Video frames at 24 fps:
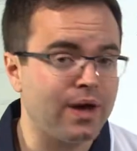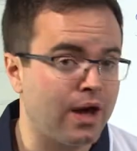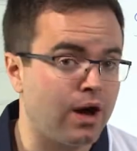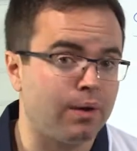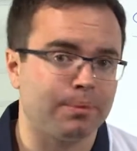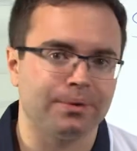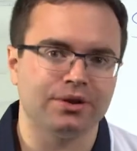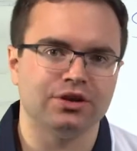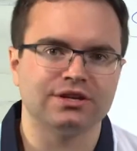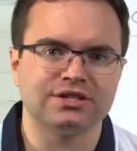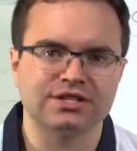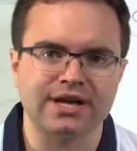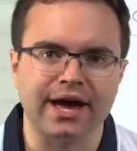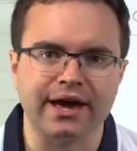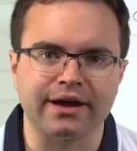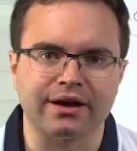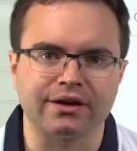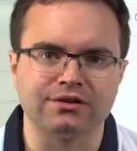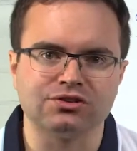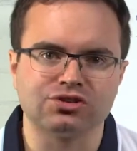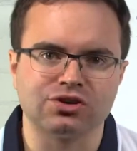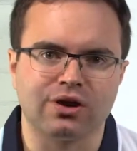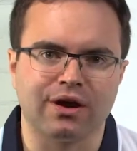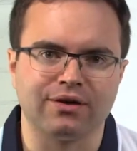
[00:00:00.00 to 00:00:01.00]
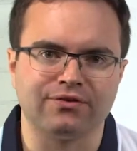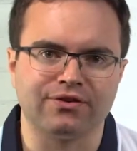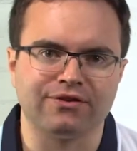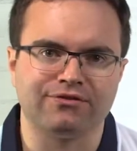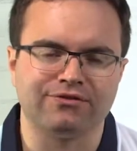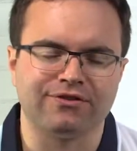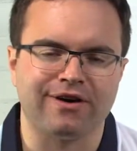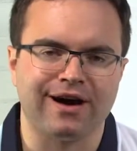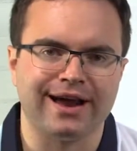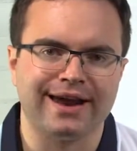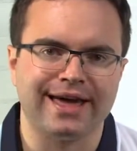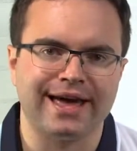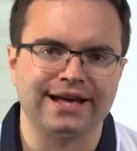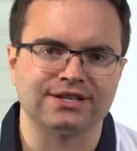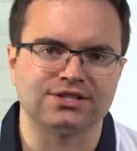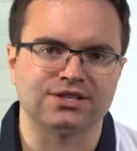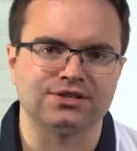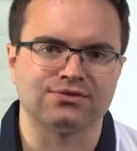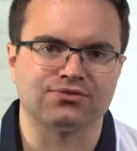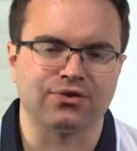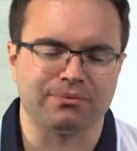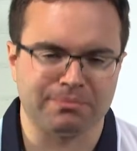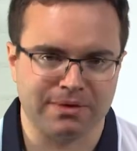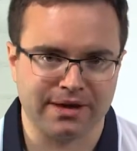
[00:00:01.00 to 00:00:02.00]
helping you take control of your
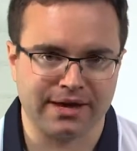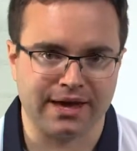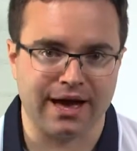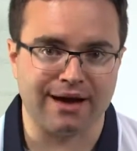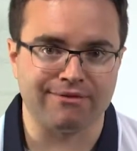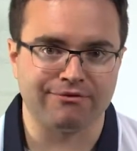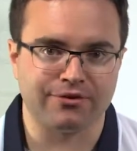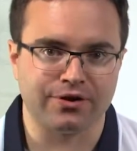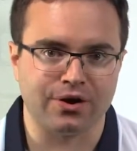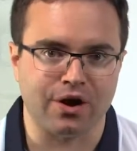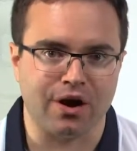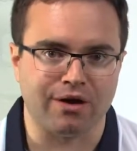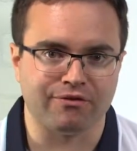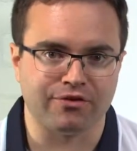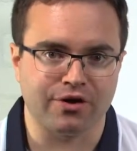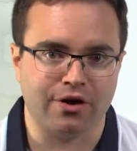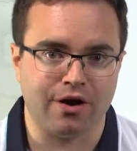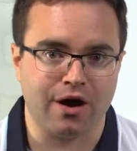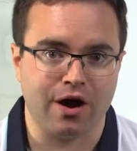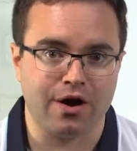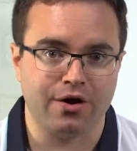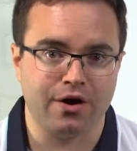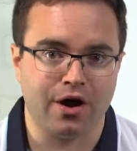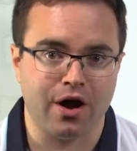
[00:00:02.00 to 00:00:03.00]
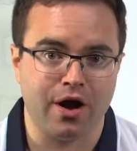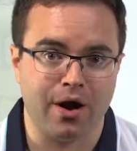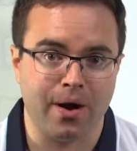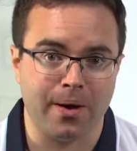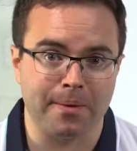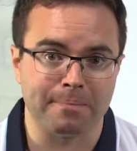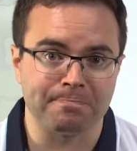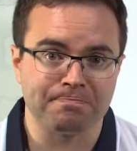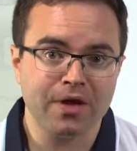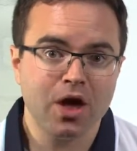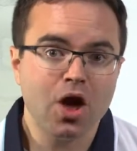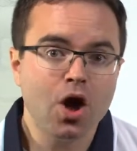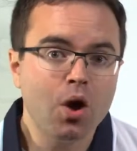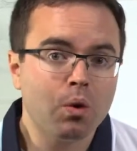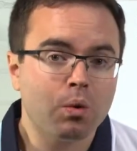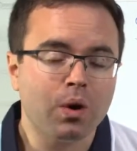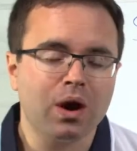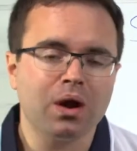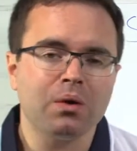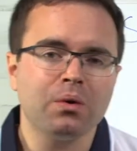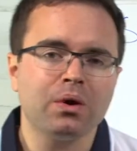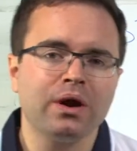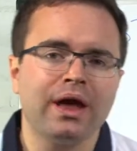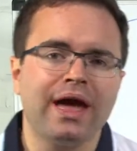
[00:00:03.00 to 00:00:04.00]
finances from the comfort of your own home.
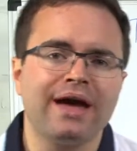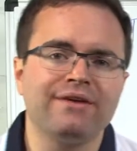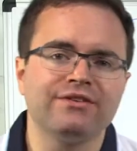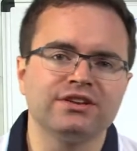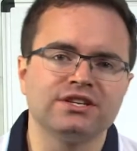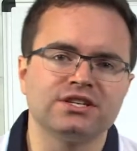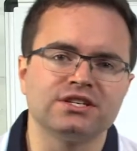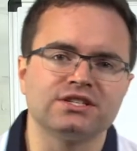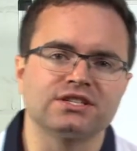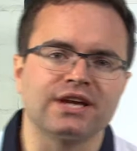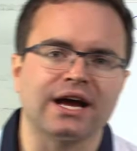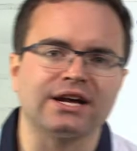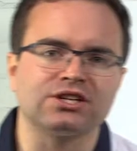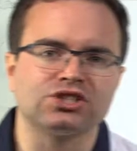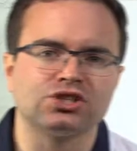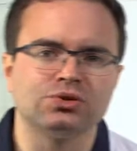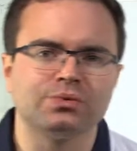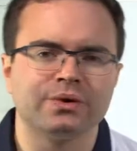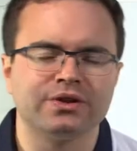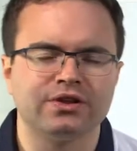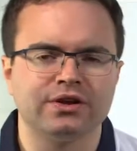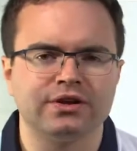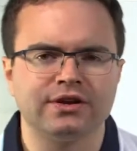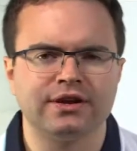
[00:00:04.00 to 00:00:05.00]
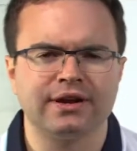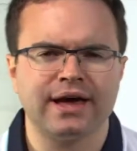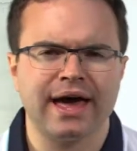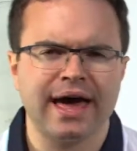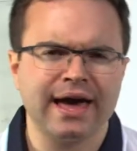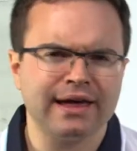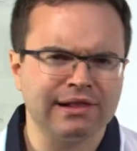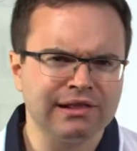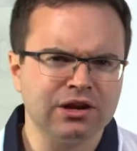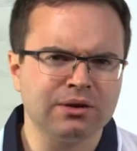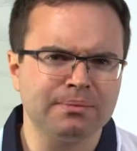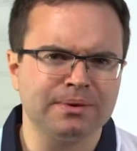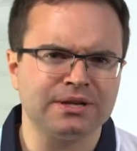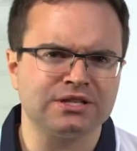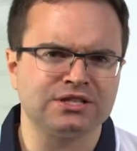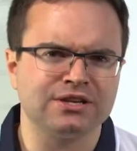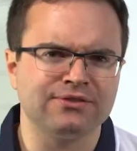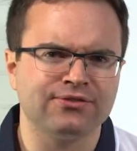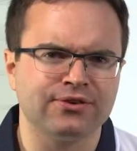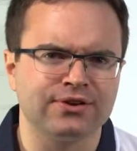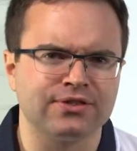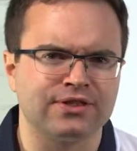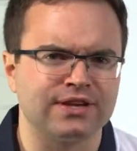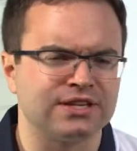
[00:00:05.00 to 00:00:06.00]
What I want to have a discussion with you today, a little bit
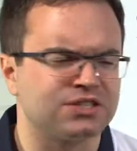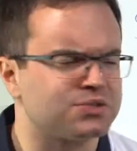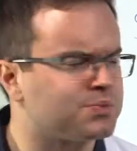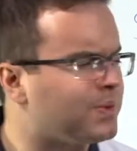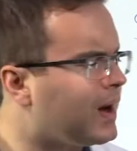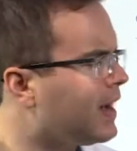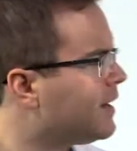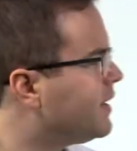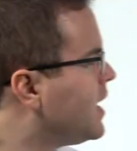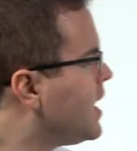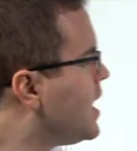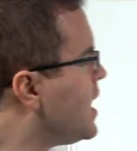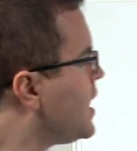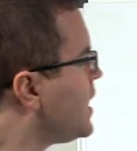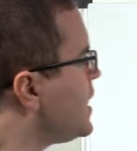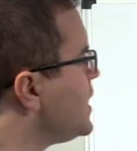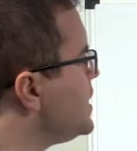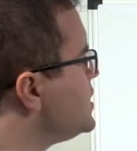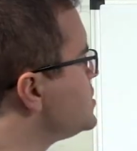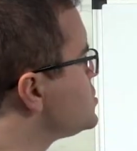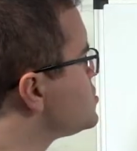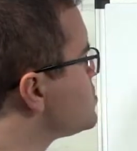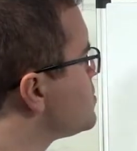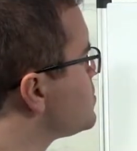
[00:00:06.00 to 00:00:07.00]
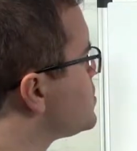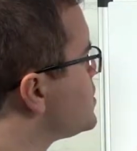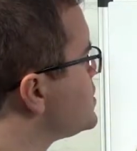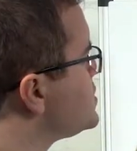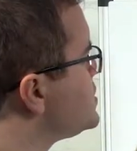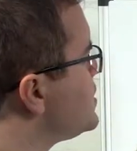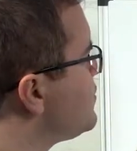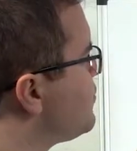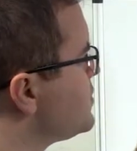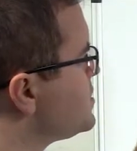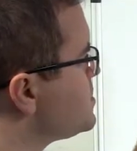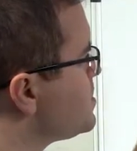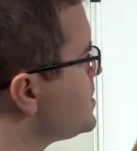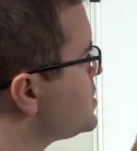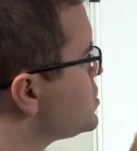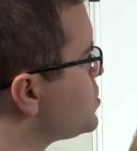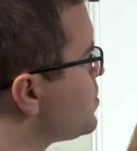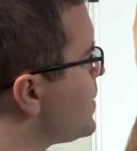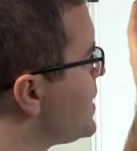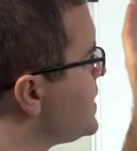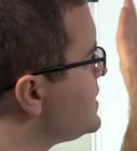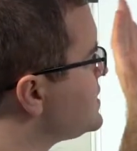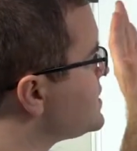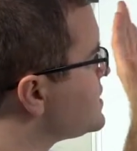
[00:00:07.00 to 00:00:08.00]
different this one, is the difference
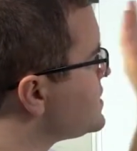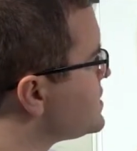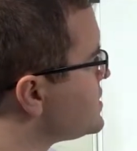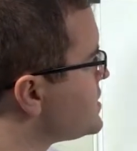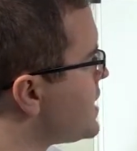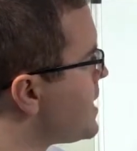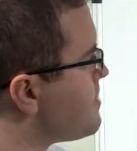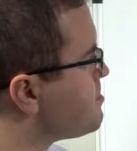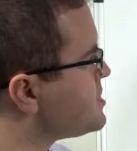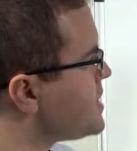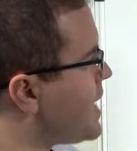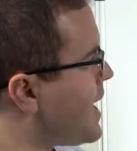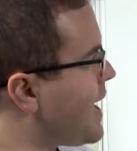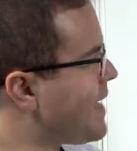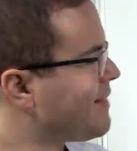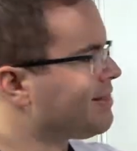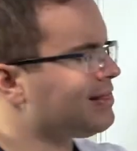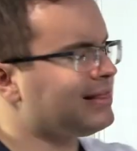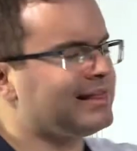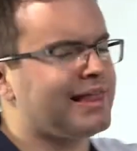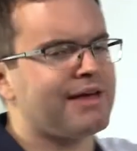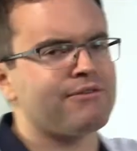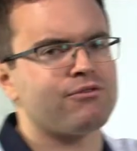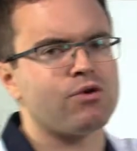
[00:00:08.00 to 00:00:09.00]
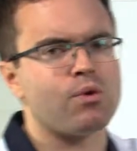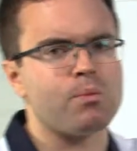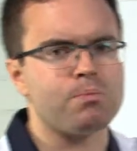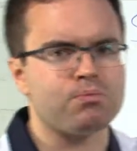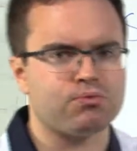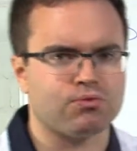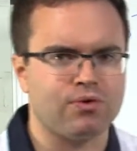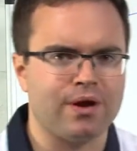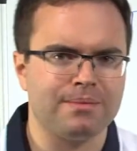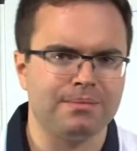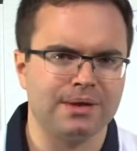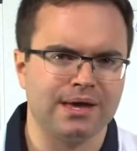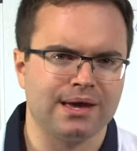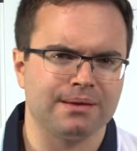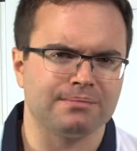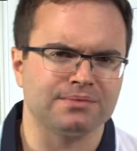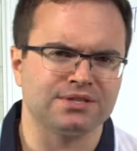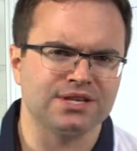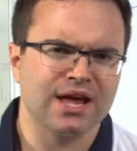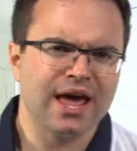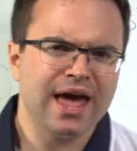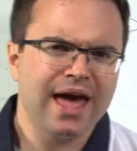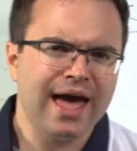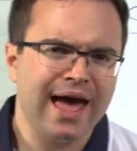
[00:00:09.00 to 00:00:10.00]
between stepped and level
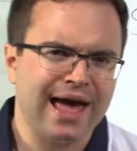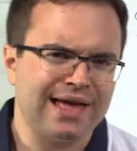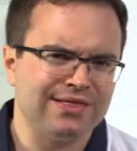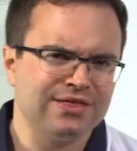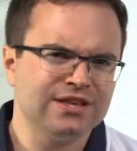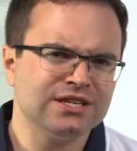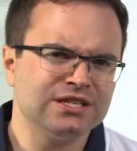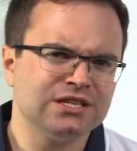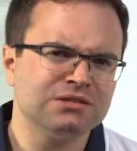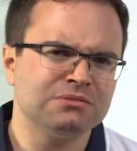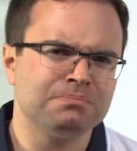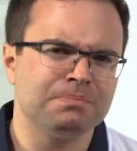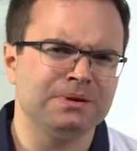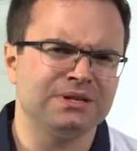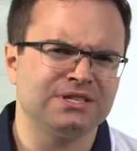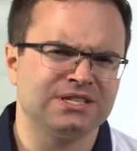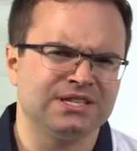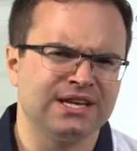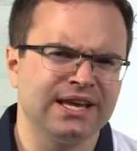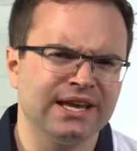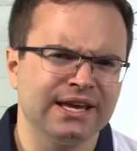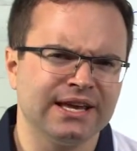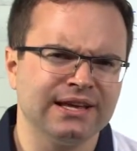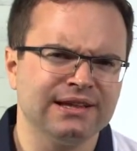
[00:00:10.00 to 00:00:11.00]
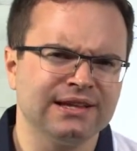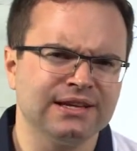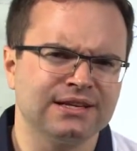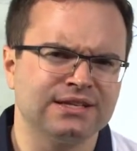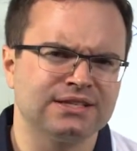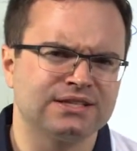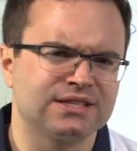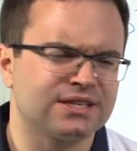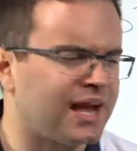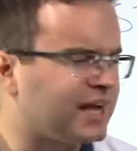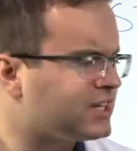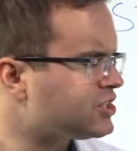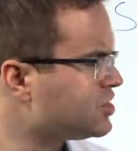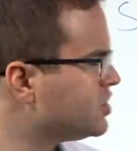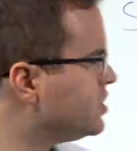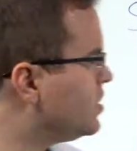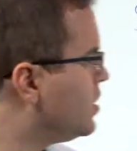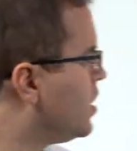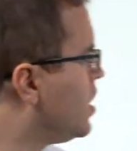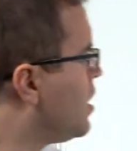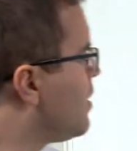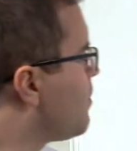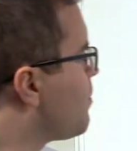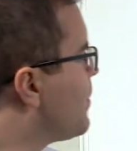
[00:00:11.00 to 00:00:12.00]
premiums. And this is a particular discussion
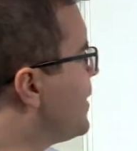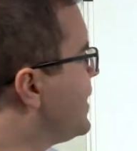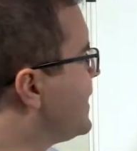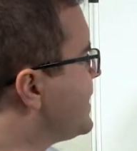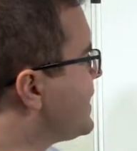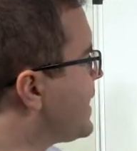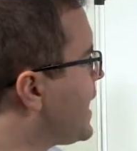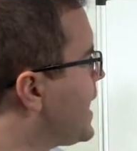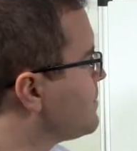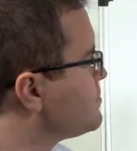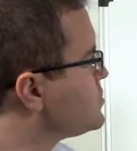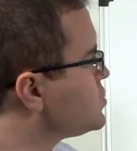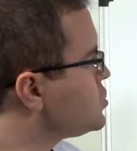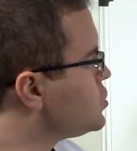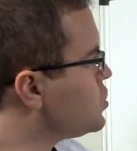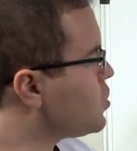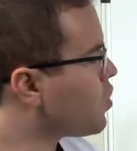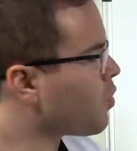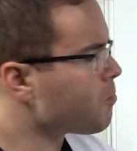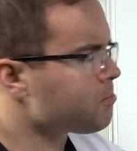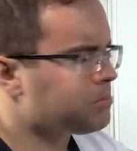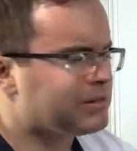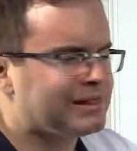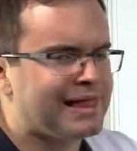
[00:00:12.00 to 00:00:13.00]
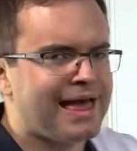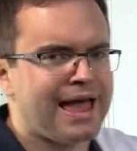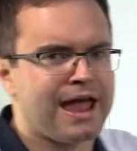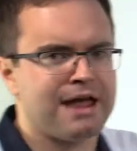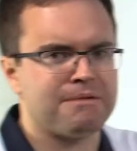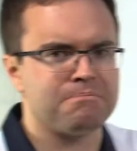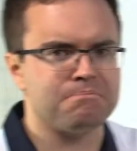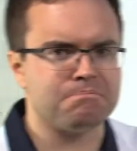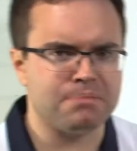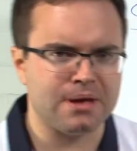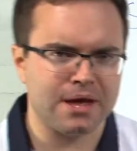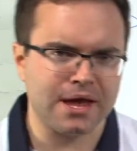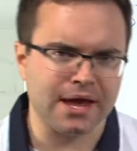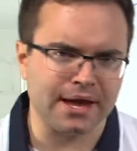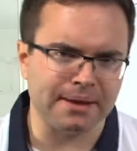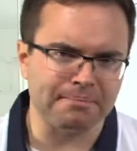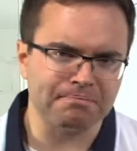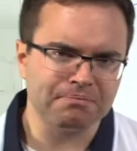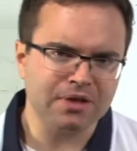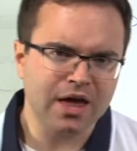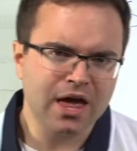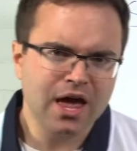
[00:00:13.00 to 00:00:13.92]
when it comes to your Plan B.